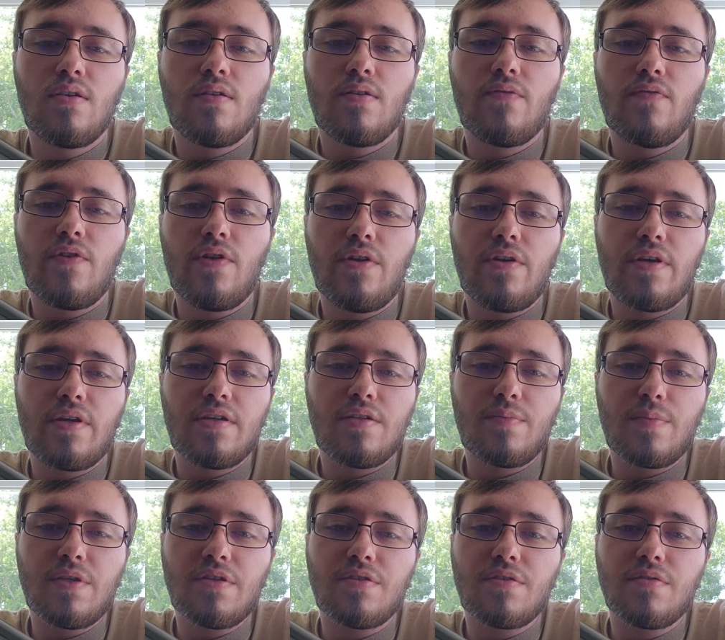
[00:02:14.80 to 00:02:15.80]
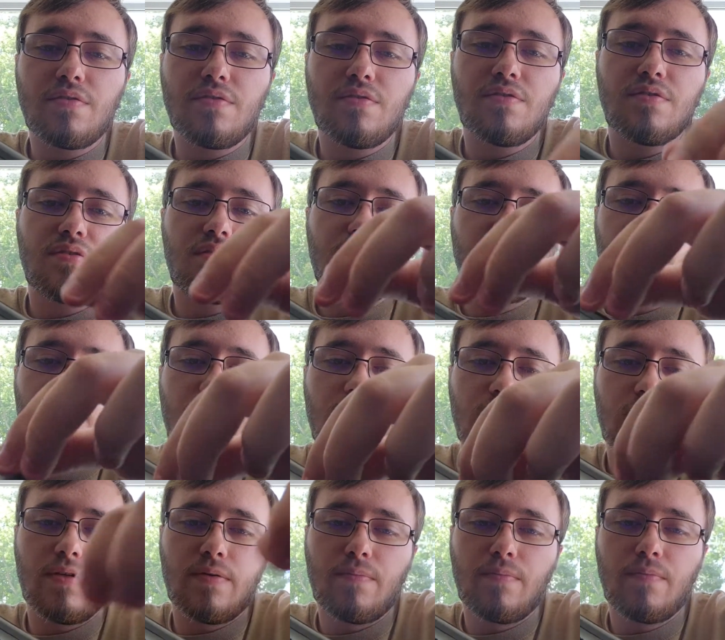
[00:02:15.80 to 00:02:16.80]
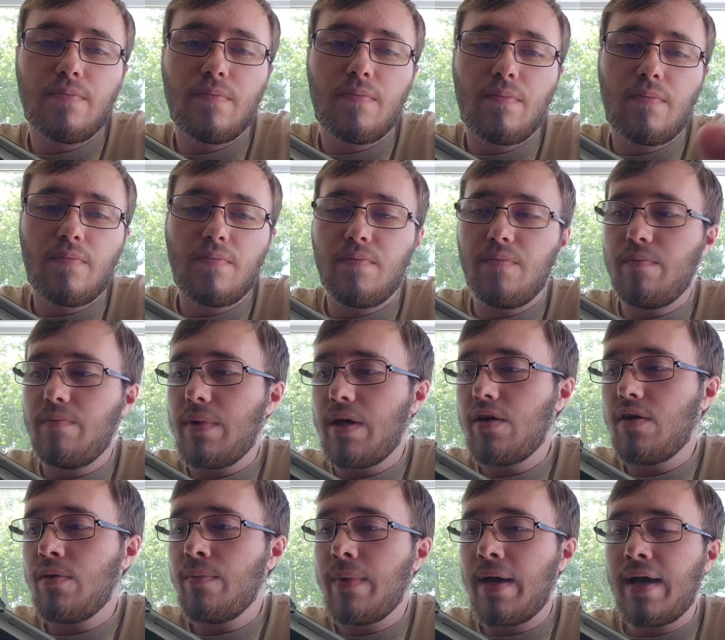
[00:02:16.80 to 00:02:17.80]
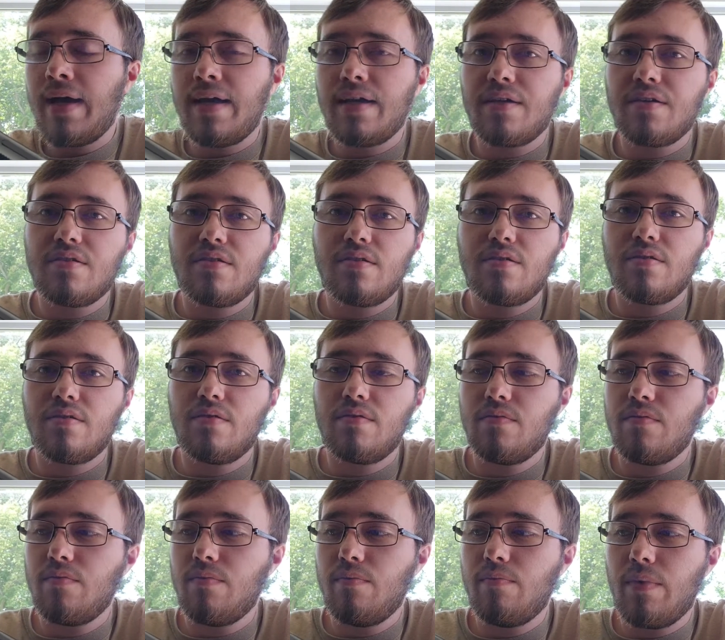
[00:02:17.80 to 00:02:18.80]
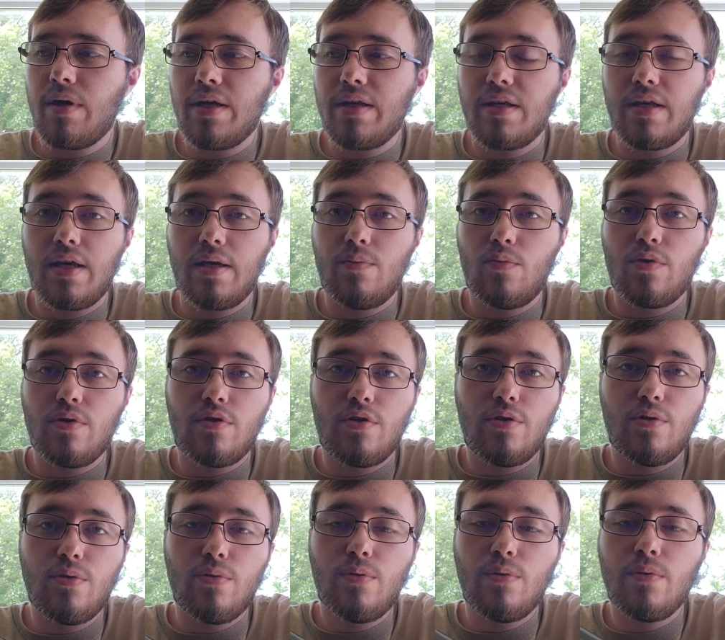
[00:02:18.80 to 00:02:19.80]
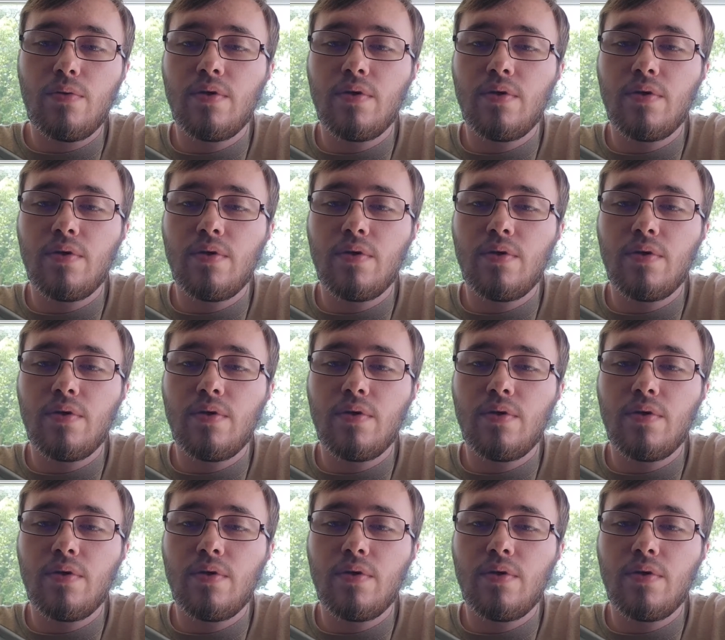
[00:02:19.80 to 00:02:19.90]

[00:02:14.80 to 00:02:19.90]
very nice pistols. Metal mags, mine came with two.